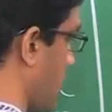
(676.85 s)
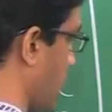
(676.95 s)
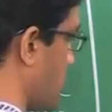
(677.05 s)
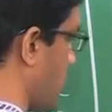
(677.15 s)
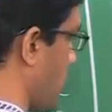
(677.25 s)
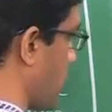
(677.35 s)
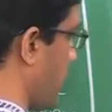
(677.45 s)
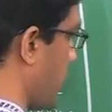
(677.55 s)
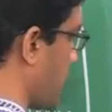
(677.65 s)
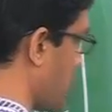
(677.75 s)
Consider the
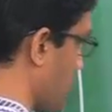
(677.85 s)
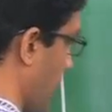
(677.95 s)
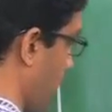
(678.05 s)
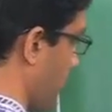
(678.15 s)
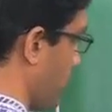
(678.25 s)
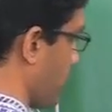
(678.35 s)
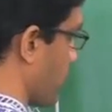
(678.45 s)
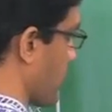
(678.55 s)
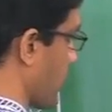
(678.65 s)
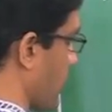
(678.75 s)
matrix M,
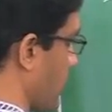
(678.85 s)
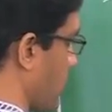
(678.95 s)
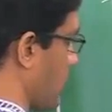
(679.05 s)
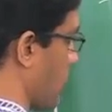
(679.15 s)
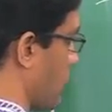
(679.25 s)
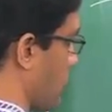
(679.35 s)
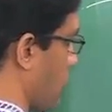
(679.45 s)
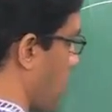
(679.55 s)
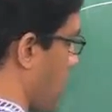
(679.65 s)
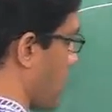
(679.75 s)

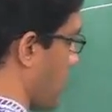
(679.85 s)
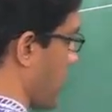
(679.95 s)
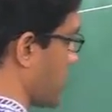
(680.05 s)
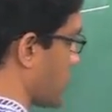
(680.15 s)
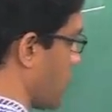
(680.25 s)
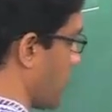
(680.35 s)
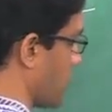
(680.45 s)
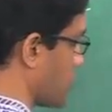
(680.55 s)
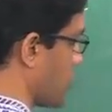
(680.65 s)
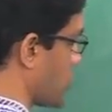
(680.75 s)
1
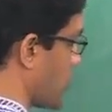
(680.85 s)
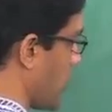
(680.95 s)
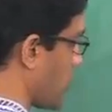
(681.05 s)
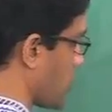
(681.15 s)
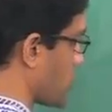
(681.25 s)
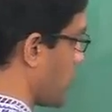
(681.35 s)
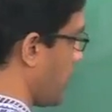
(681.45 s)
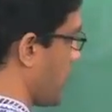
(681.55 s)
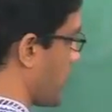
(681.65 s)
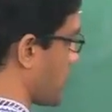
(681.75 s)
x1, so it's 3 cross
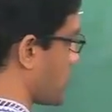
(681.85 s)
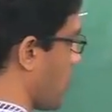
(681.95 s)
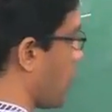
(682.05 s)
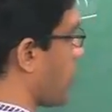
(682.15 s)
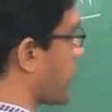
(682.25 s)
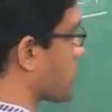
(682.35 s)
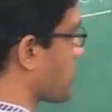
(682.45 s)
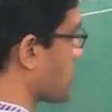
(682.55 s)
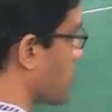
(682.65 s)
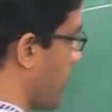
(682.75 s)
3 matrix now,
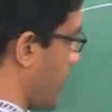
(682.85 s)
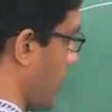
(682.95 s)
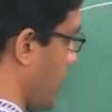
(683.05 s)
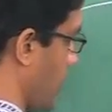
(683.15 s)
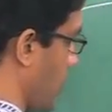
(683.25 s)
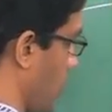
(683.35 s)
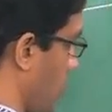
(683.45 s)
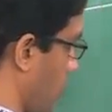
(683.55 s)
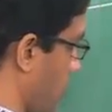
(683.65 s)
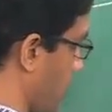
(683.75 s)
x1 squared,
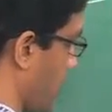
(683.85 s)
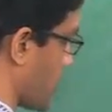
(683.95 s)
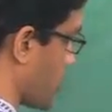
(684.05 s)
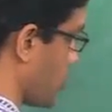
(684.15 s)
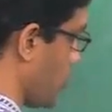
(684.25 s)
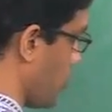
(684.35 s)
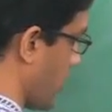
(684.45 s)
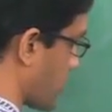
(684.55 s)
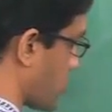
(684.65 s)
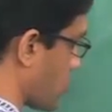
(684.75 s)
1 x2
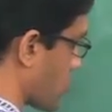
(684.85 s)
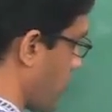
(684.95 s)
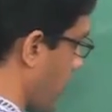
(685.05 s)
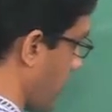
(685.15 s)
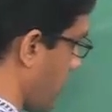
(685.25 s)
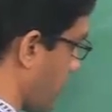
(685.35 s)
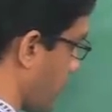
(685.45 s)
x2 squared,